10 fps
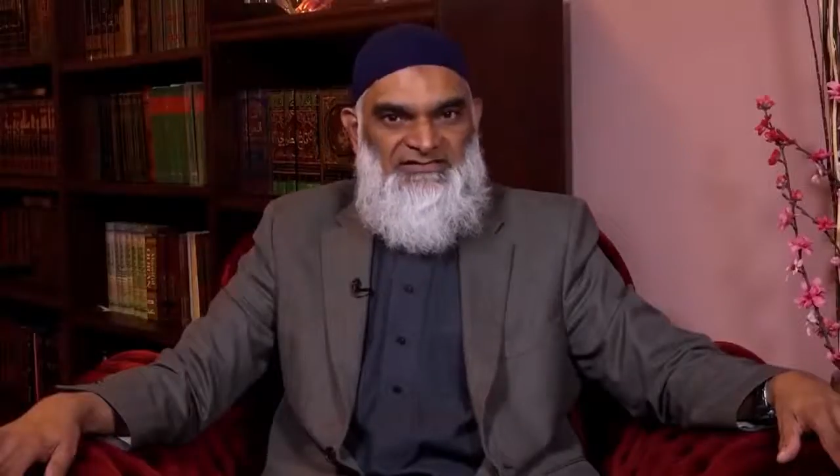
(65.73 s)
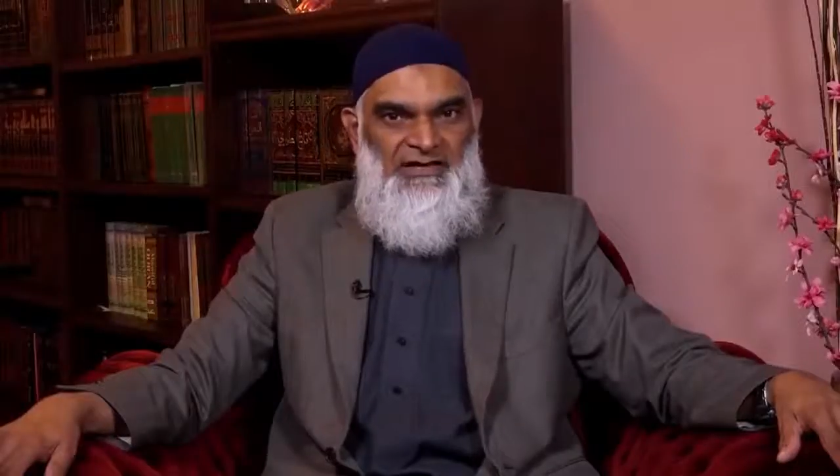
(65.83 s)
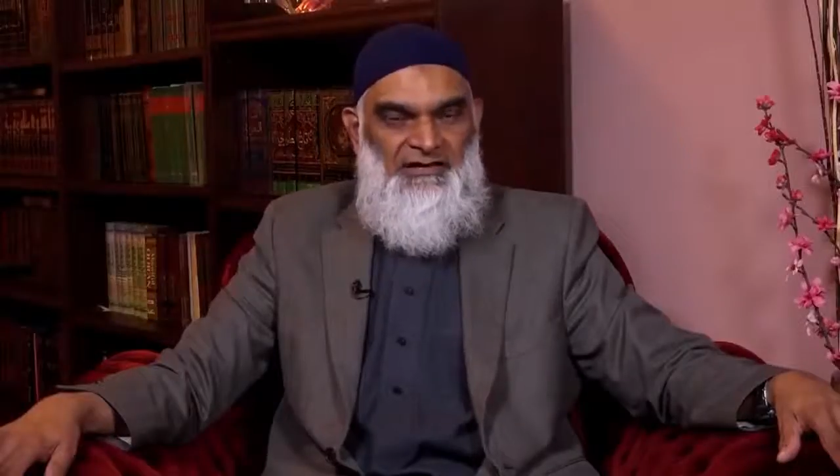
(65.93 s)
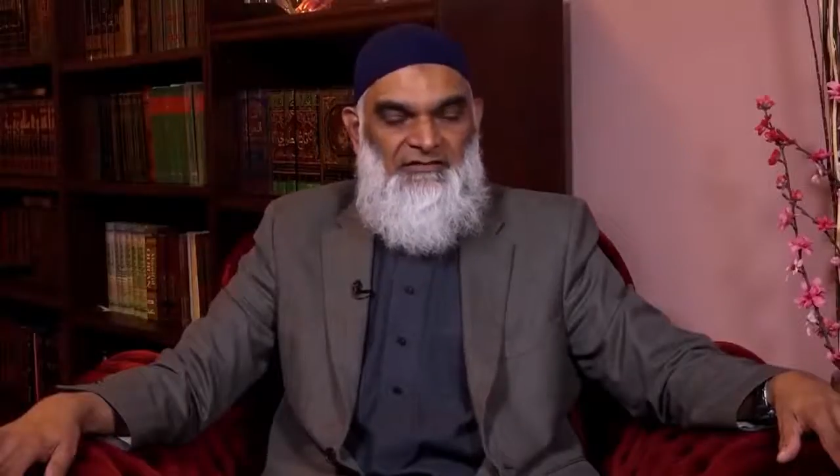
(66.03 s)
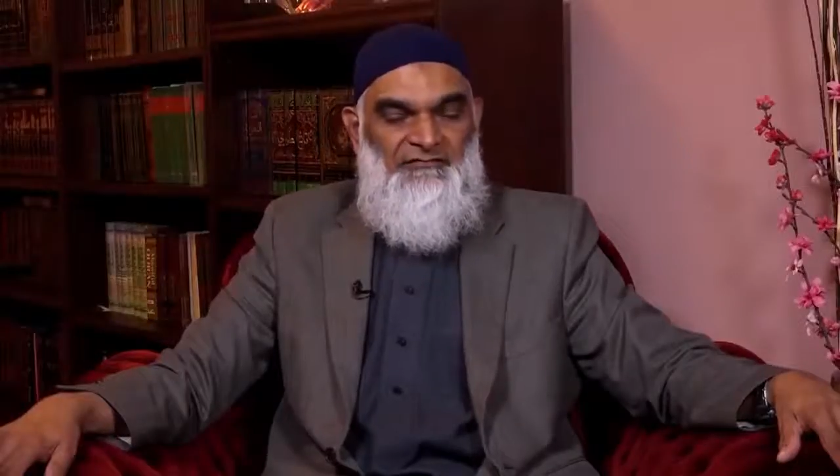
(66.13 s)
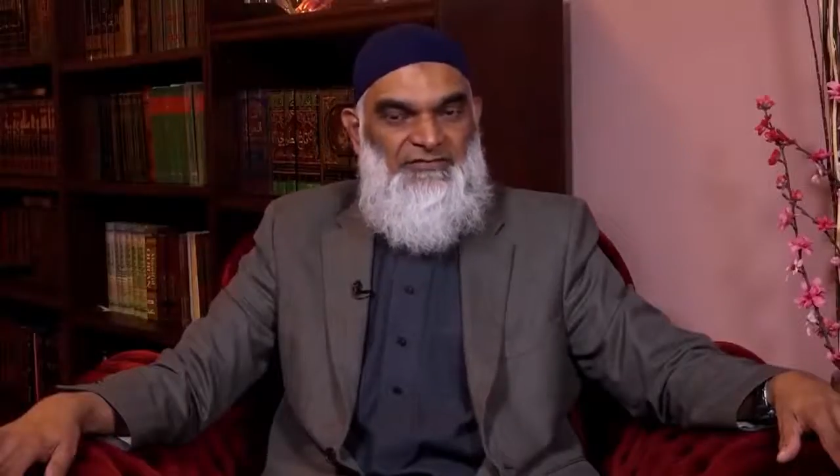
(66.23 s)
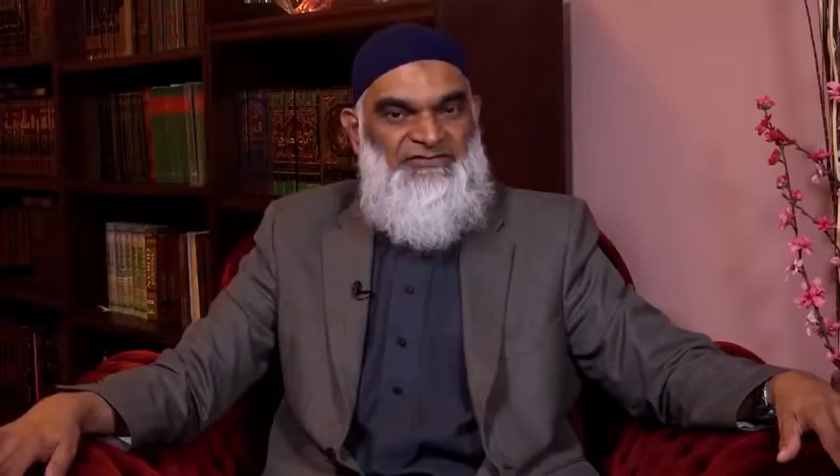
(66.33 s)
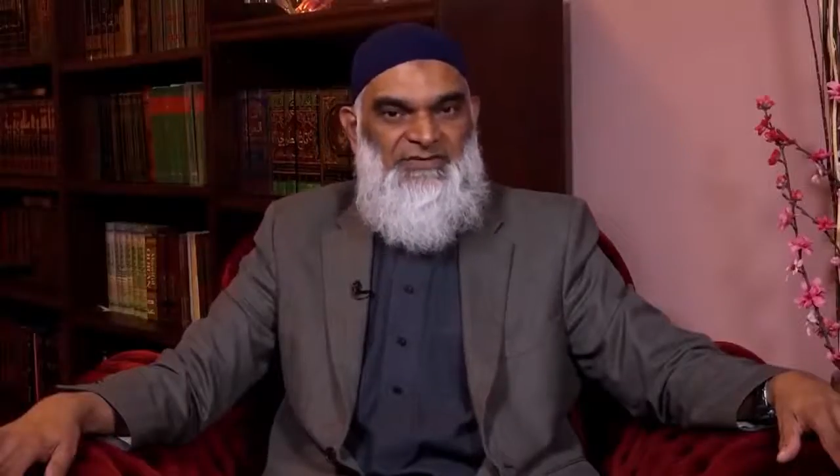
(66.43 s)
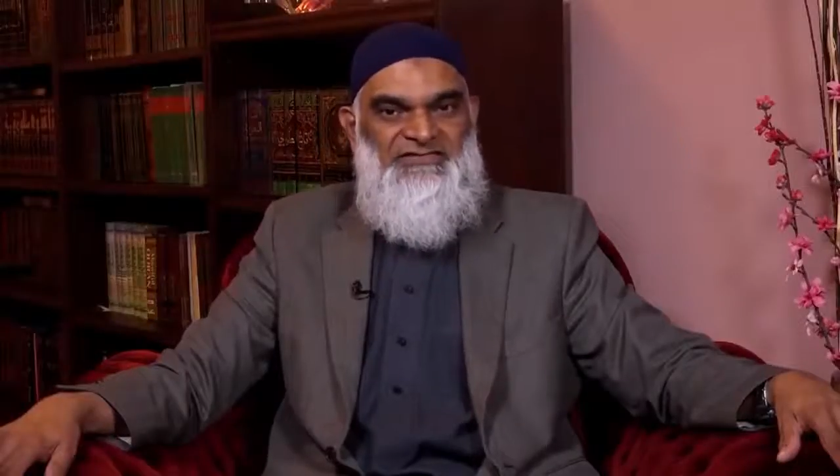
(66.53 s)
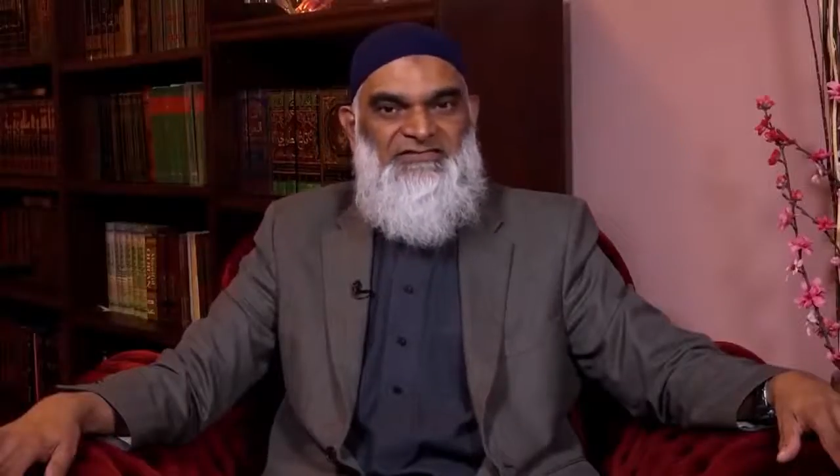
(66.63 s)
is harf,
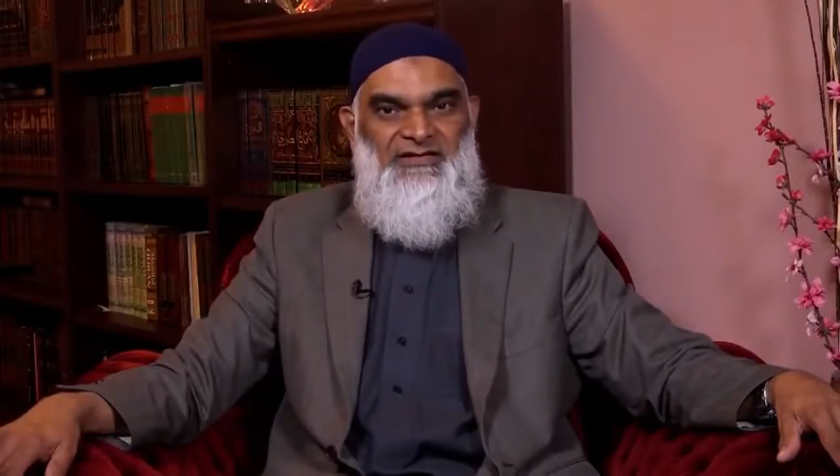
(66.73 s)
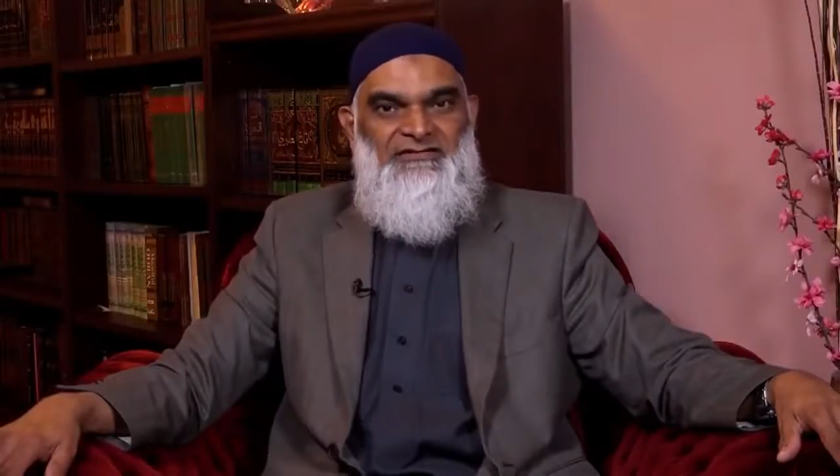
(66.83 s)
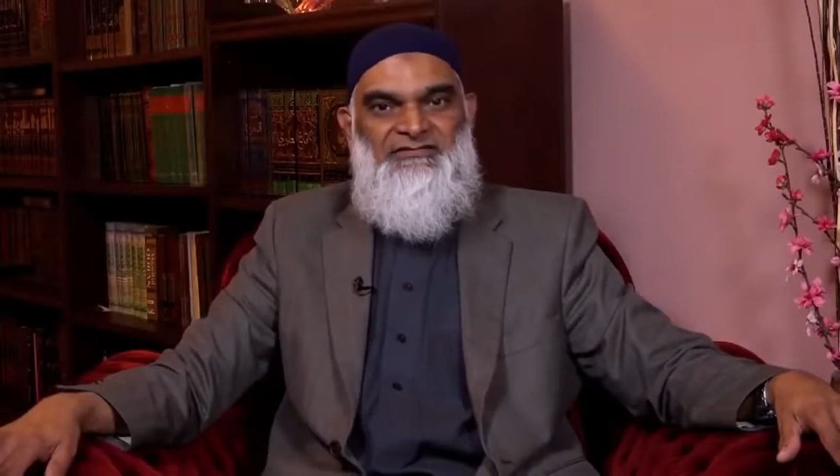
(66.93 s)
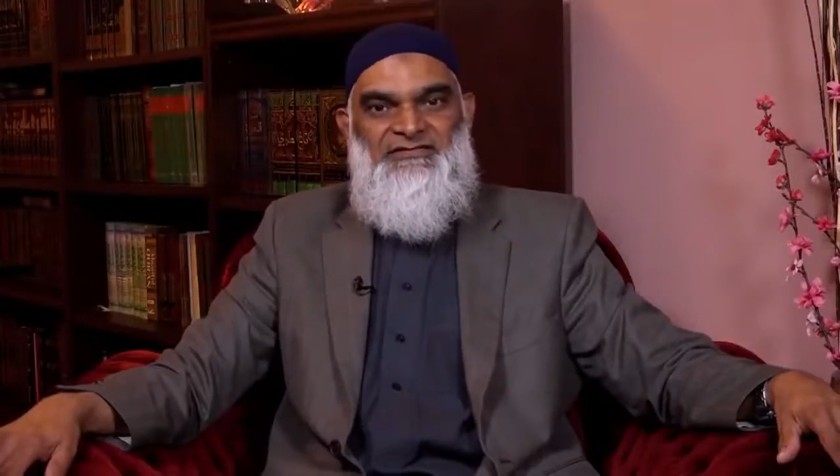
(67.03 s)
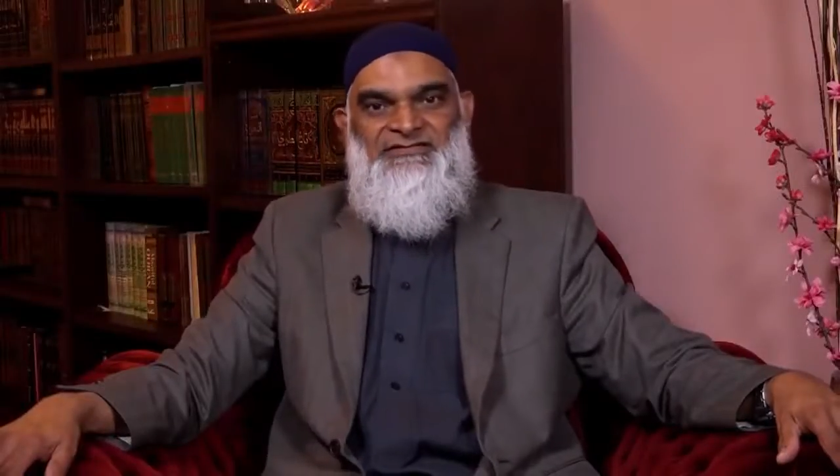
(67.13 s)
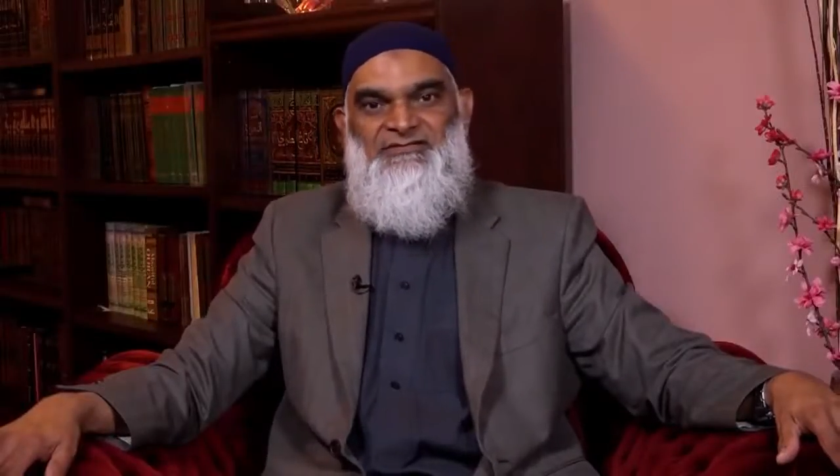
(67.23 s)
which means letter.